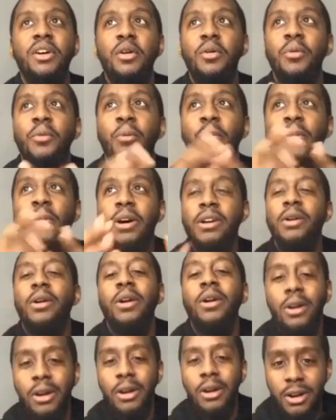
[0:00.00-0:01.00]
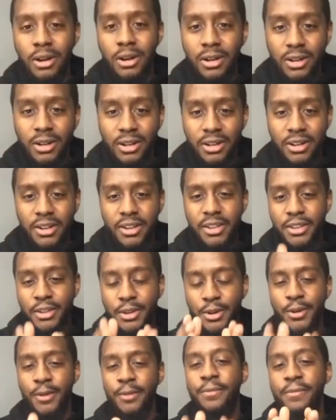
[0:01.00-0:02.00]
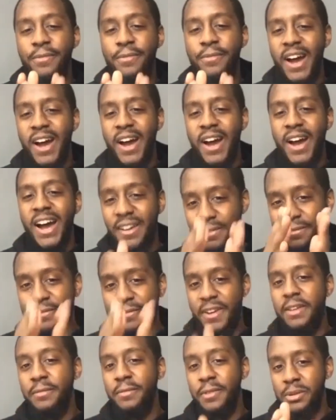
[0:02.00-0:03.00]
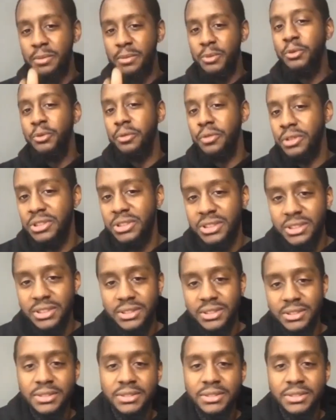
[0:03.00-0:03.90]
What are your five favorite movies?